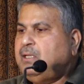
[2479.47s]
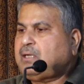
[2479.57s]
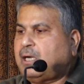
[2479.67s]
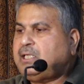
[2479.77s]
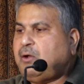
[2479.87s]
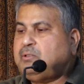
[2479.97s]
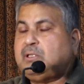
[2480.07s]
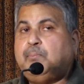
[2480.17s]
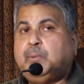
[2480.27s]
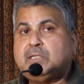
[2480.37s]
Cut down
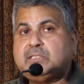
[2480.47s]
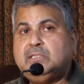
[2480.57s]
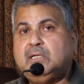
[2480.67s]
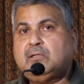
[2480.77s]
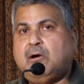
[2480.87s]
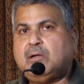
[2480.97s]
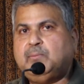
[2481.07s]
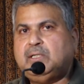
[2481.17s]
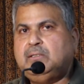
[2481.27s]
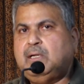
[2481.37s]
the personal
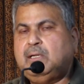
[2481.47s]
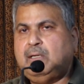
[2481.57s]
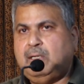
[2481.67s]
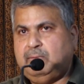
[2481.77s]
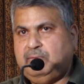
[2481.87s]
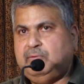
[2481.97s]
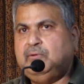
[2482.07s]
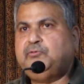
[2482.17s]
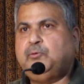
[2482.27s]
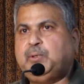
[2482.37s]
carbon
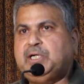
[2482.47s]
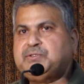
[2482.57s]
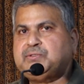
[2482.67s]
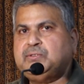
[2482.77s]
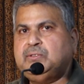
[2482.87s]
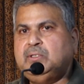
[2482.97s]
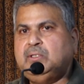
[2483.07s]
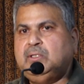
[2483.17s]
footprints,